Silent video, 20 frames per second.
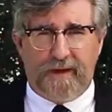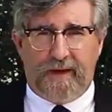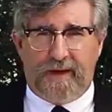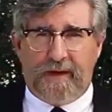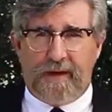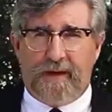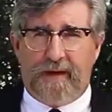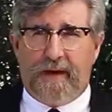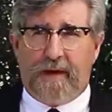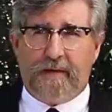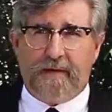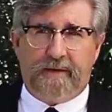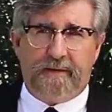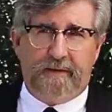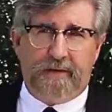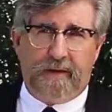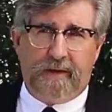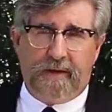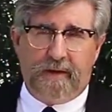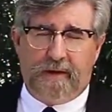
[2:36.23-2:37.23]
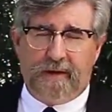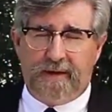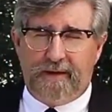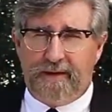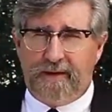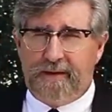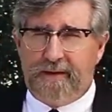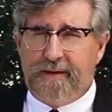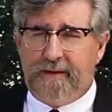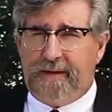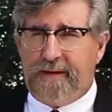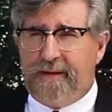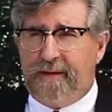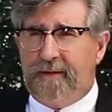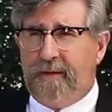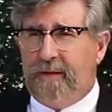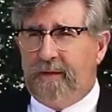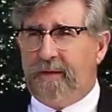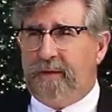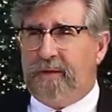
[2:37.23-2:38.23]
And now it's a very
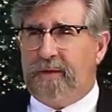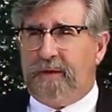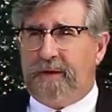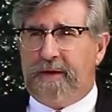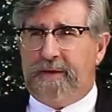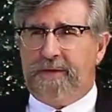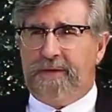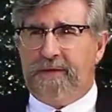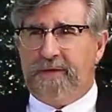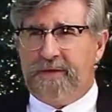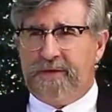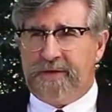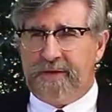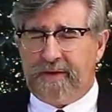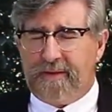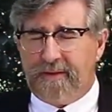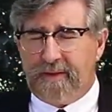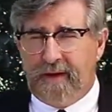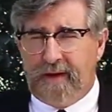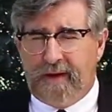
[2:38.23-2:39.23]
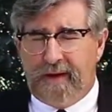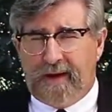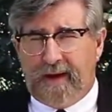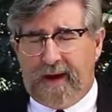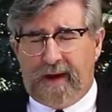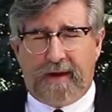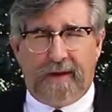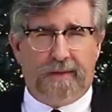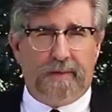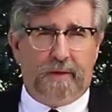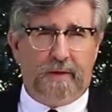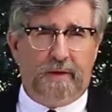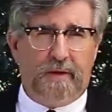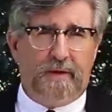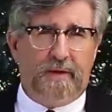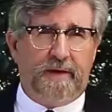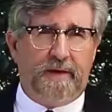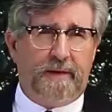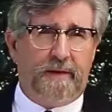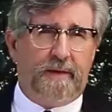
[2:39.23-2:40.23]
uneasy relationship. Alan
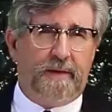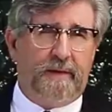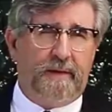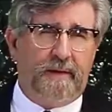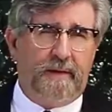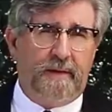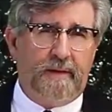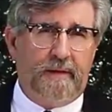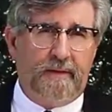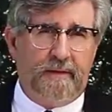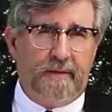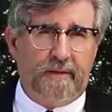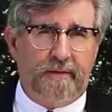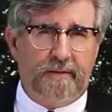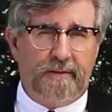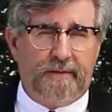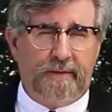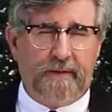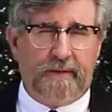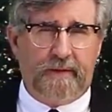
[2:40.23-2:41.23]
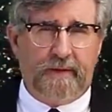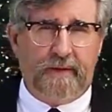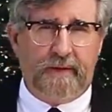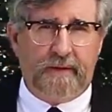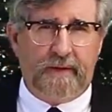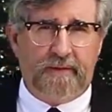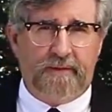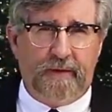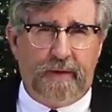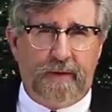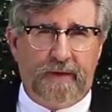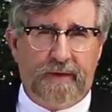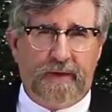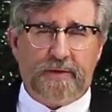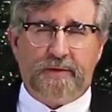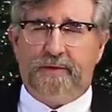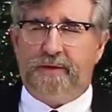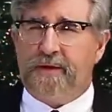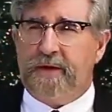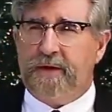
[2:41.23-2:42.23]
Moore is a very
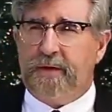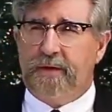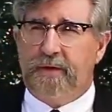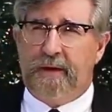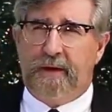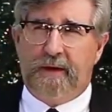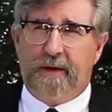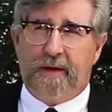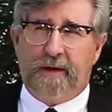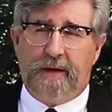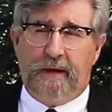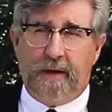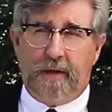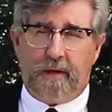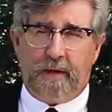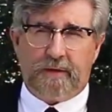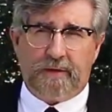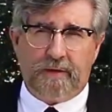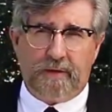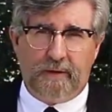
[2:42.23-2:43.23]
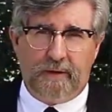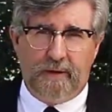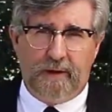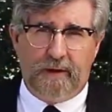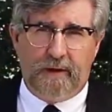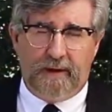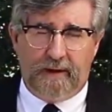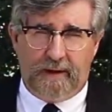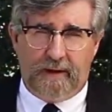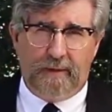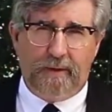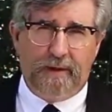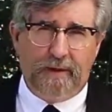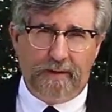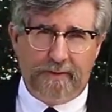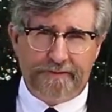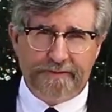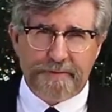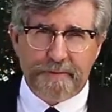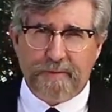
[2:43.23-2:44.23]
interesting, unique character
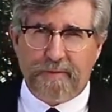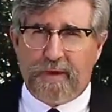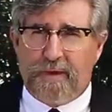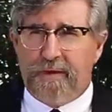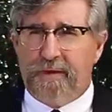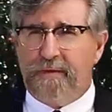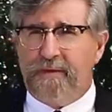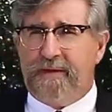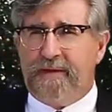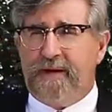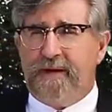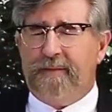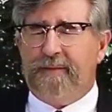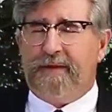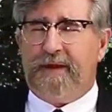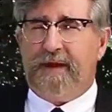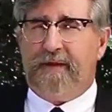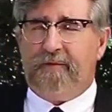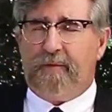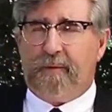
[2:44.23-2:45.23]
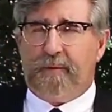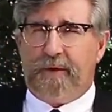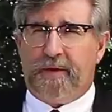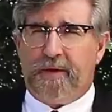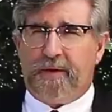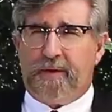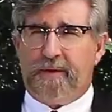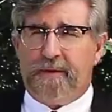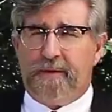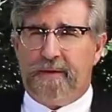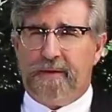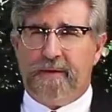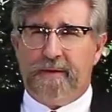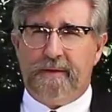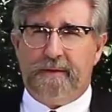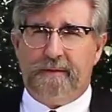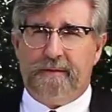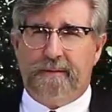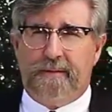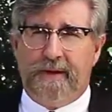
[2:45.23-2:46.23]
anyway, who seems to have a political
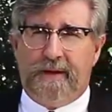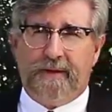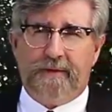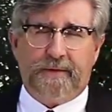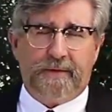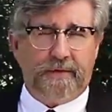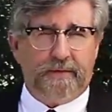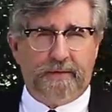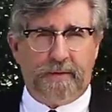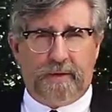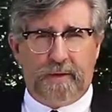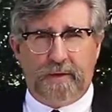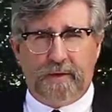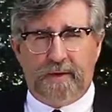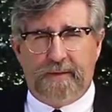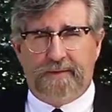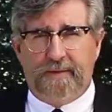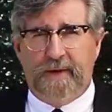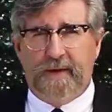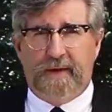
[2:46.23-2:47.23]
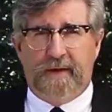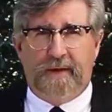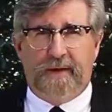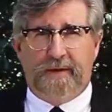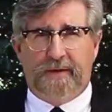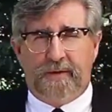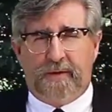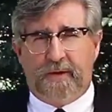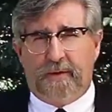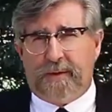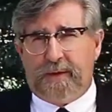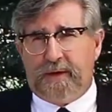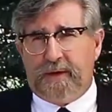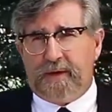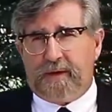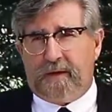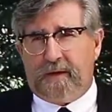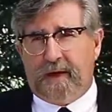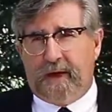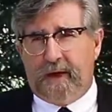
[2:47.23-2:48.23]
bent toward
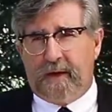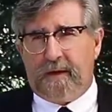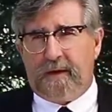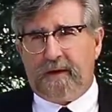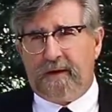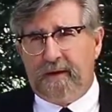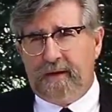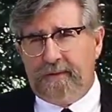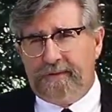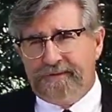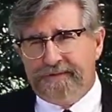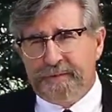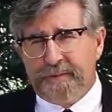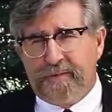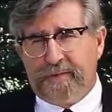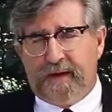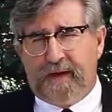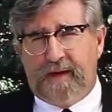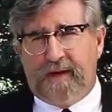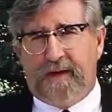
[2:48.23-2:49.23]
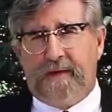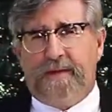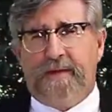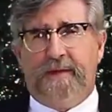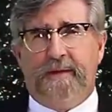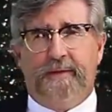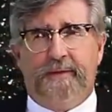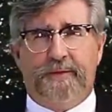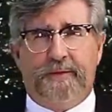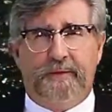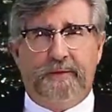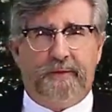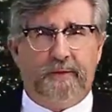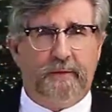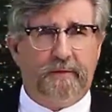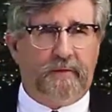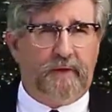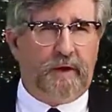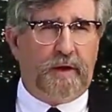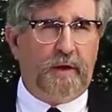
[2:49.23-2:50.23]
political anarchy, and that seems to
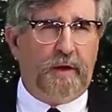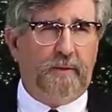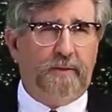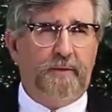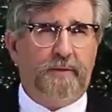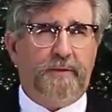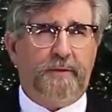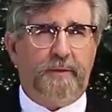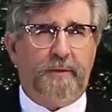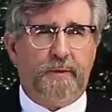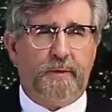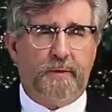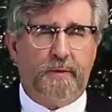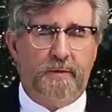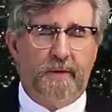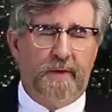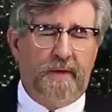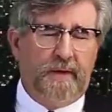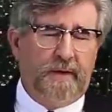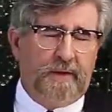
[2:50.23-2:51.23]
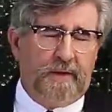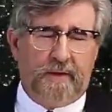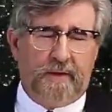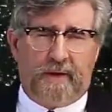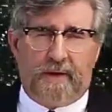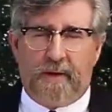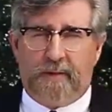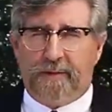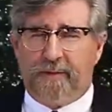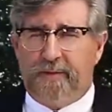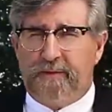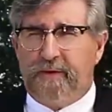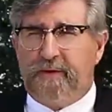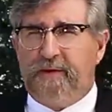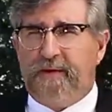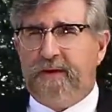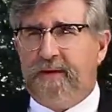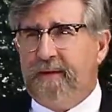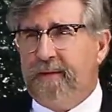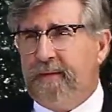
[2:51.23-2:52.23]
sort of come through the
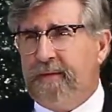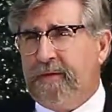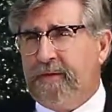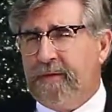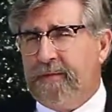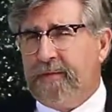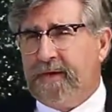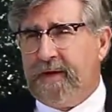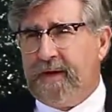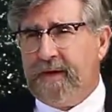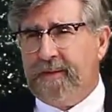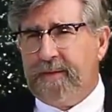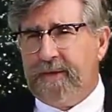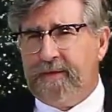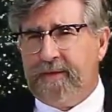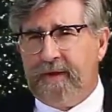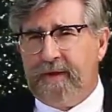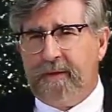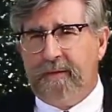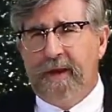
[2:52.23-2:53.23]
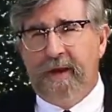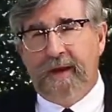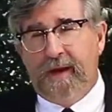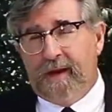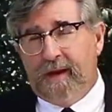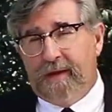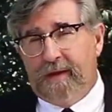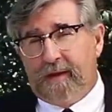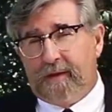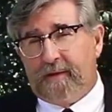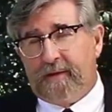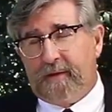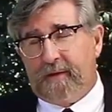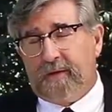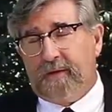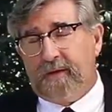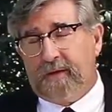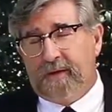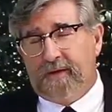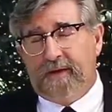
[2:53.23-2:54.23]
seams from time to time, and that's
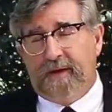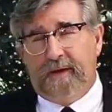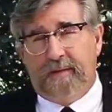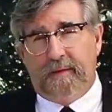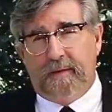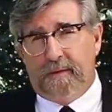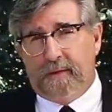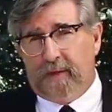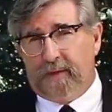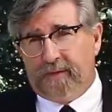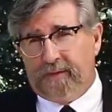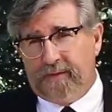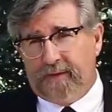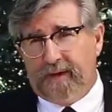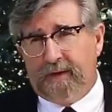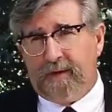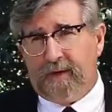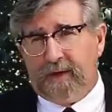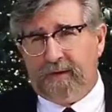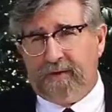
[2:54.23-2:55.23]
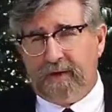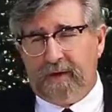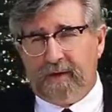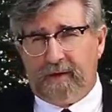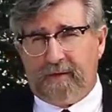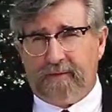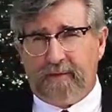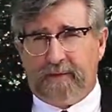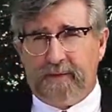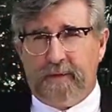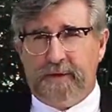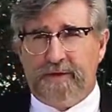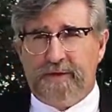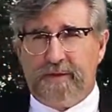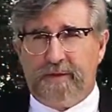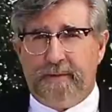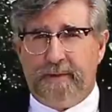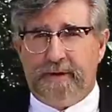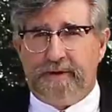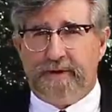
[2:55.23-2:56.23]
certainly a theme in both of the graphic novels that we
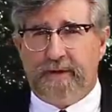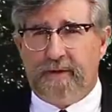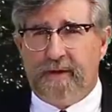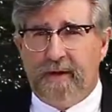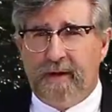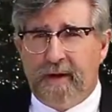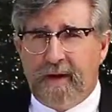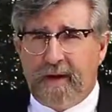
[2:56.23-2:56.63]
just mentioned.